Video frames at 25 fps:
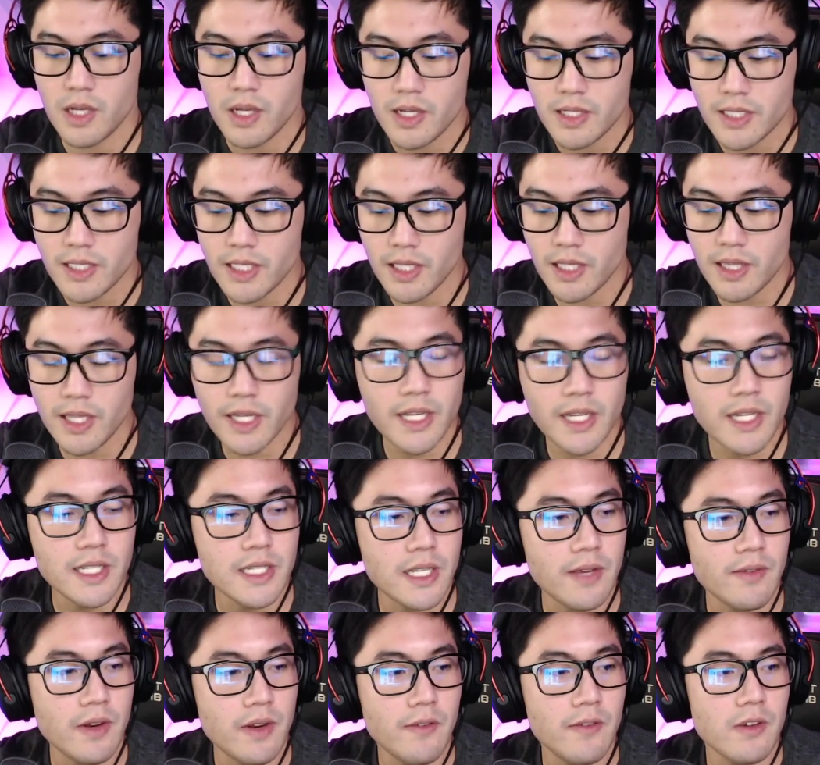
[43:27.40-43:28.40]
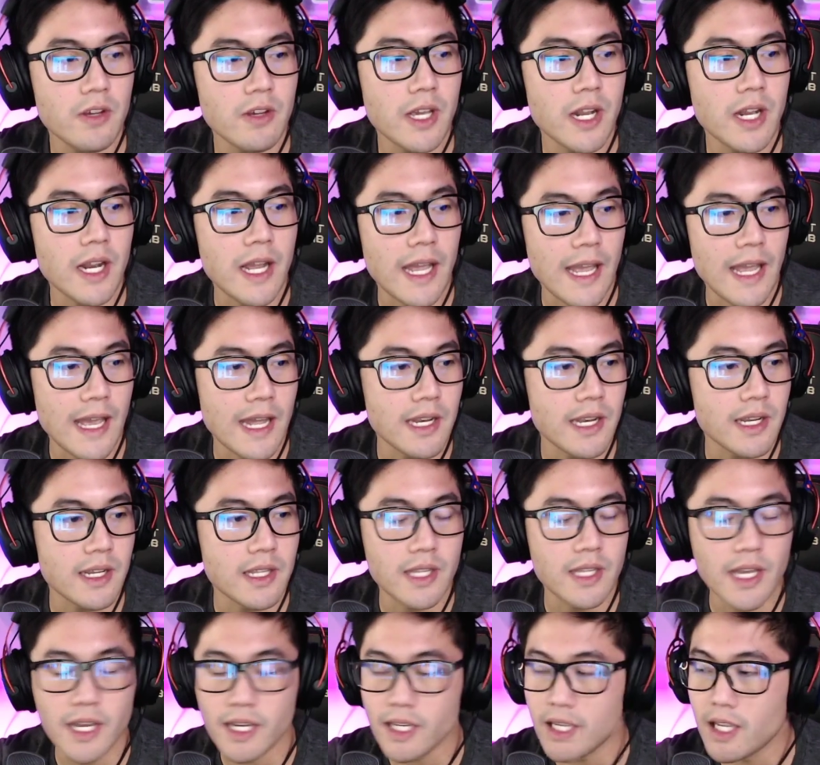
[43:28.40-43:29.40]
See, the thing is, even if you get ahead
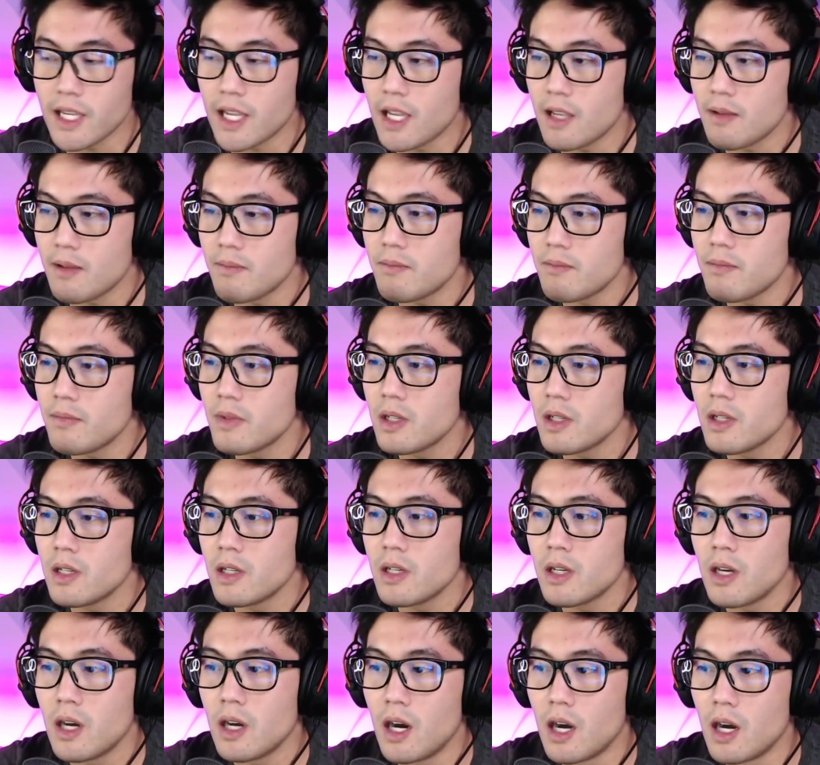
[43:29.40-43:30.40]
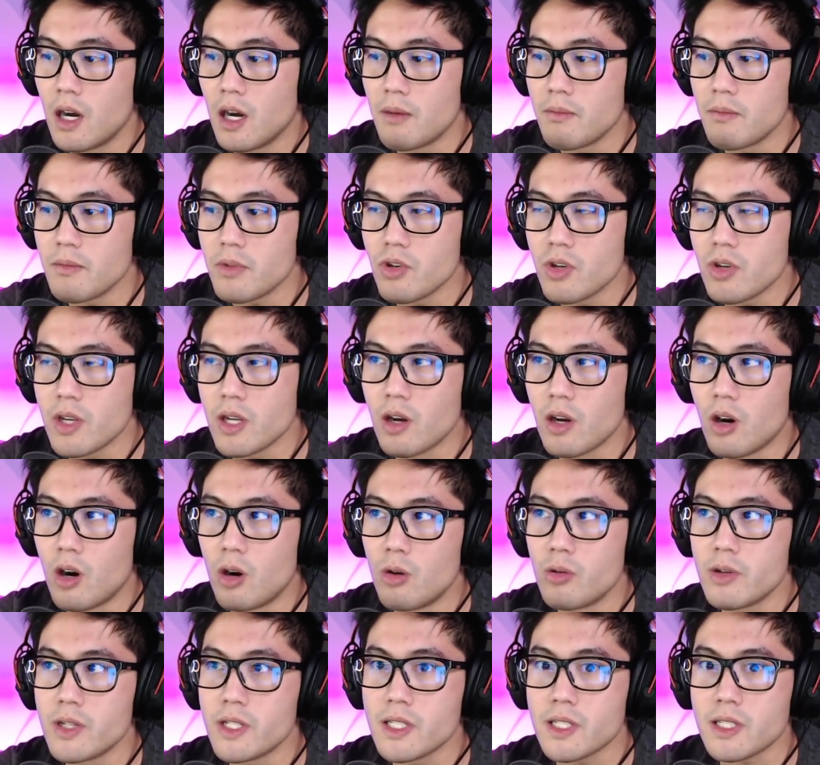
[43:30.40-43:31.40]
in that game, um, you can
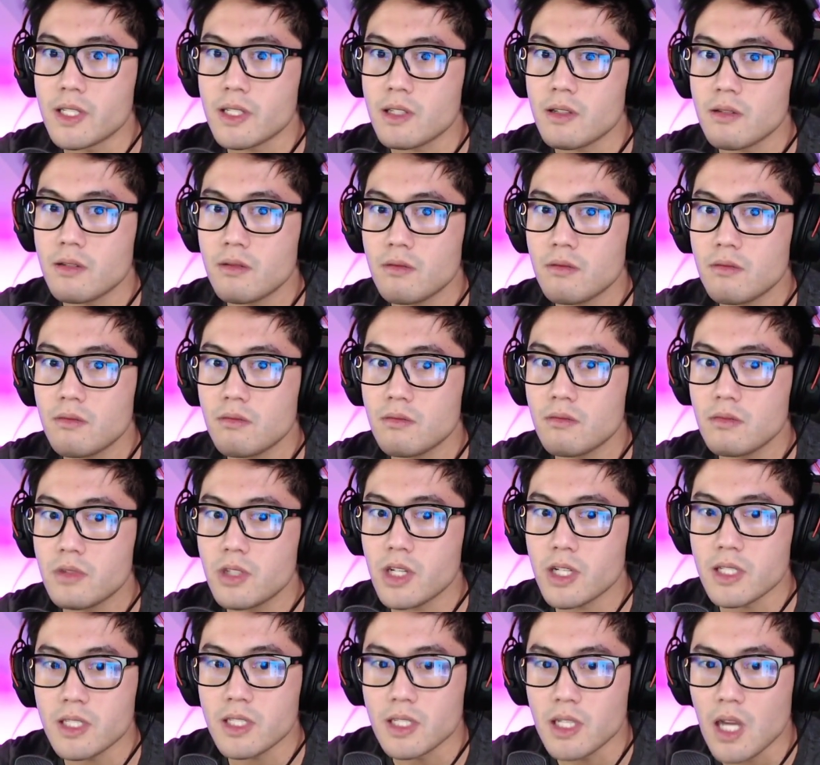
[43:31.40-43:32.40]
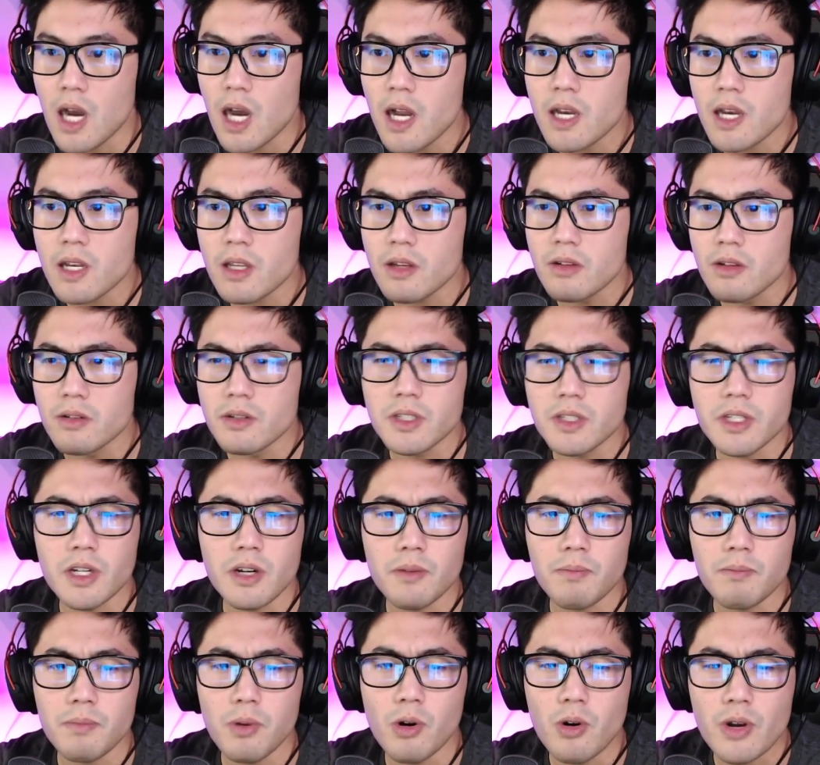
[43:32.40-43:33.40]
always just not use
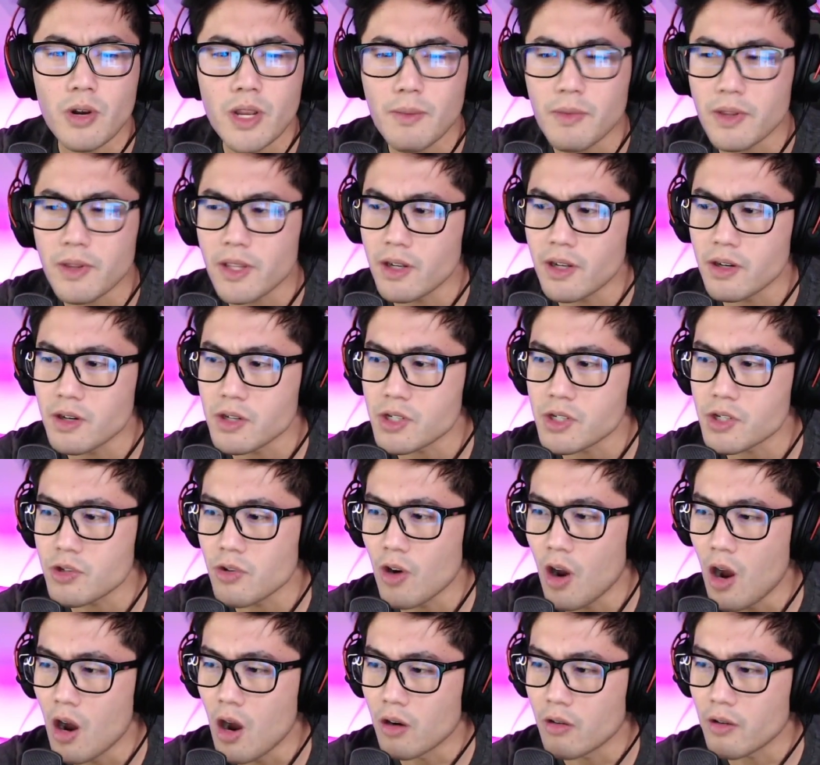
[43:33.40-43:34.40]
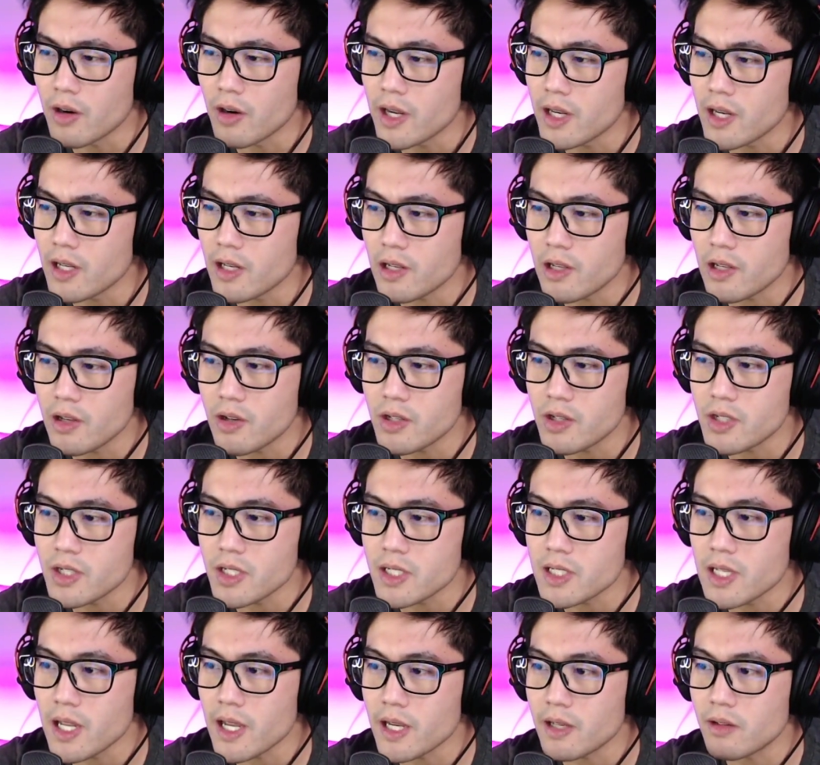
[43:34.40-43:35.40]
your Pokemon that are strong, right? You could
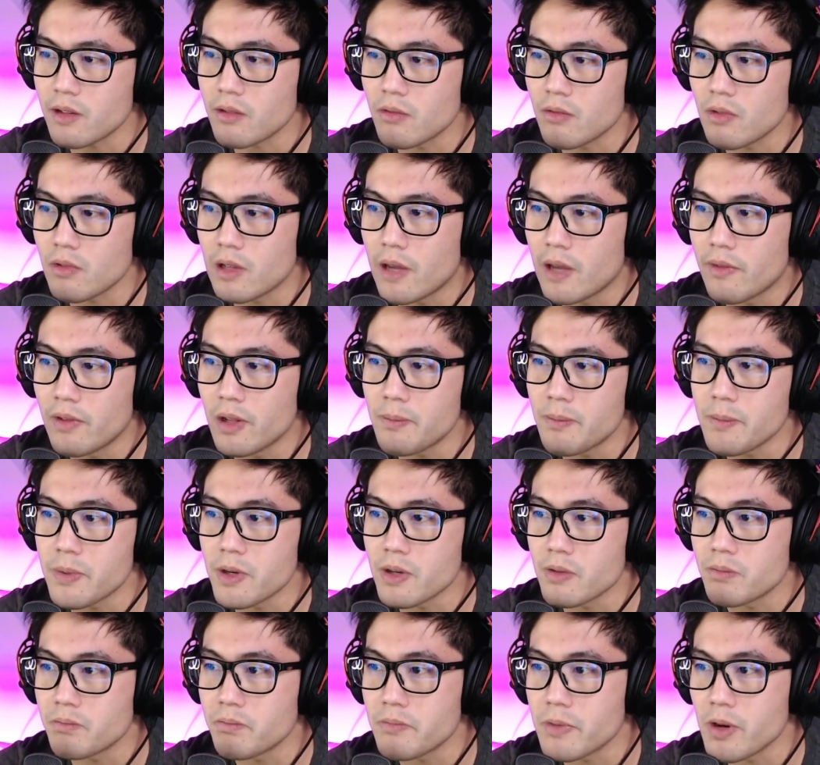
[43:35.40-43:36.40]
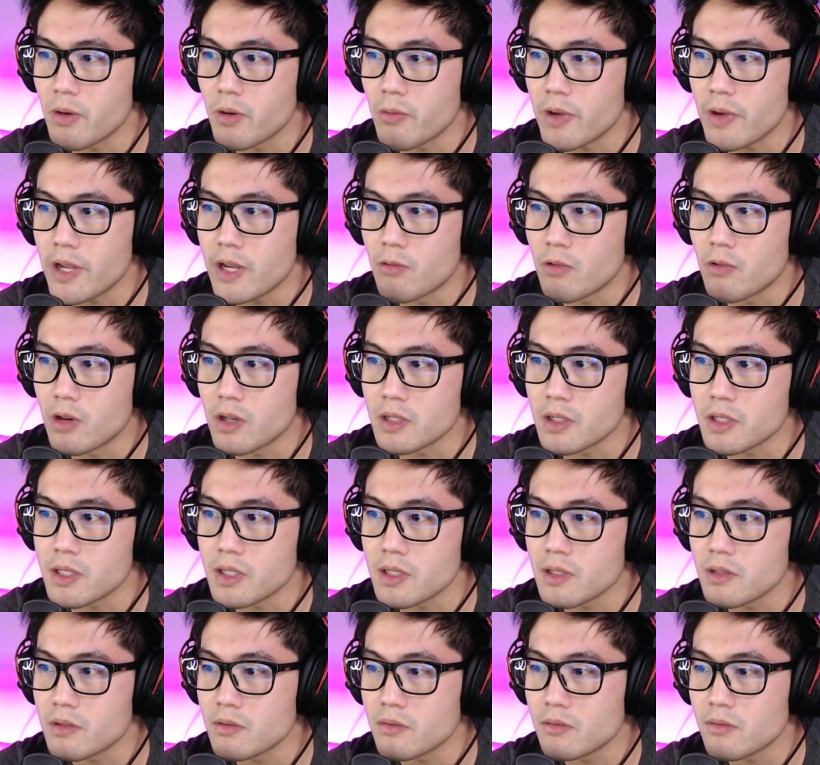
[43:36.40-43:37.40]
just like level up your your weak
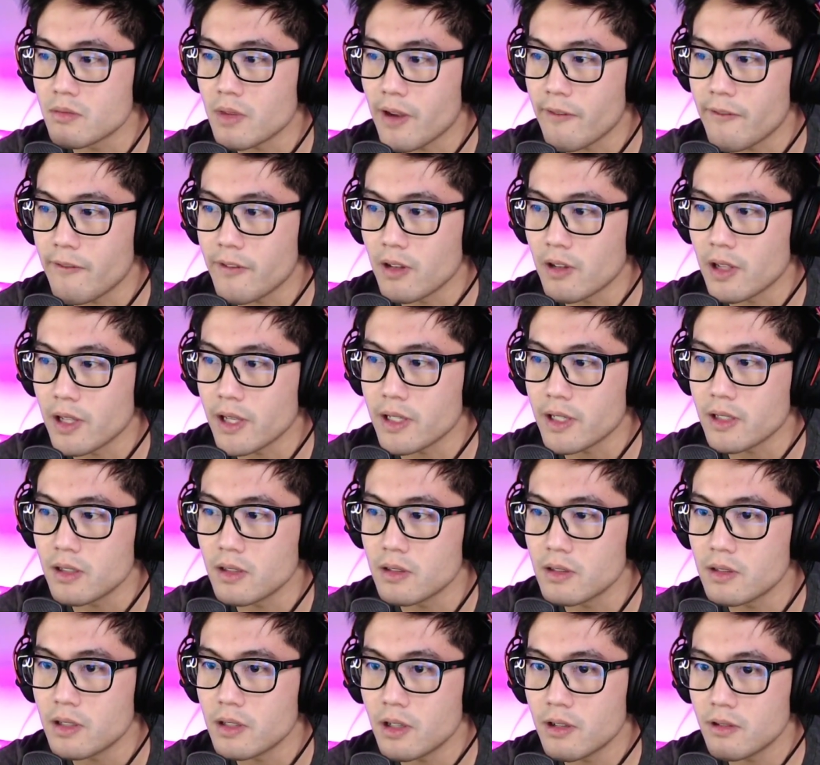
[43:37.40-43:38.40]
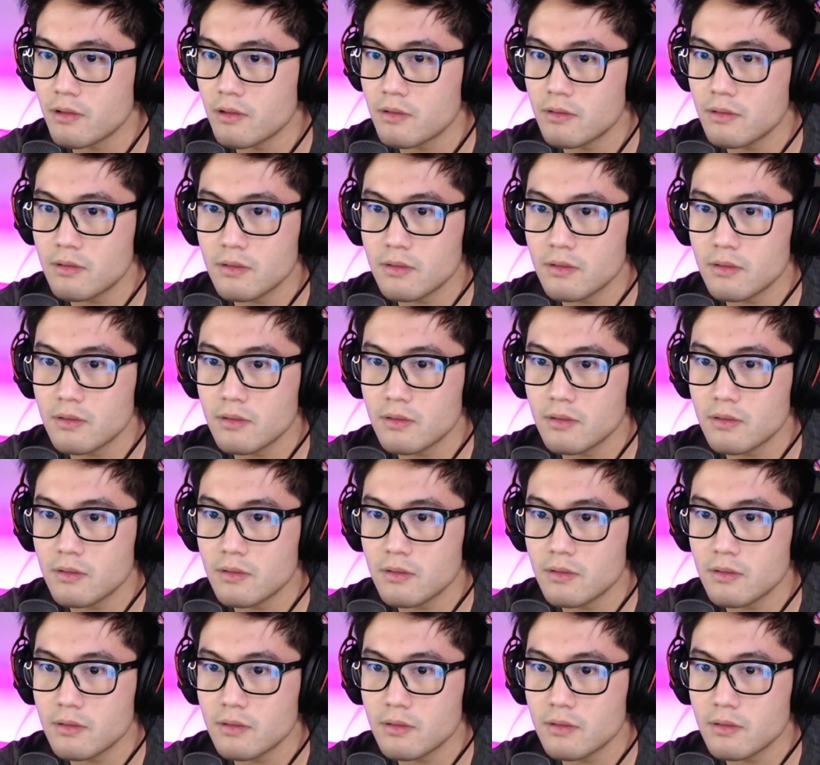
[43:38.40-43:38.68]
ones. I feel like no.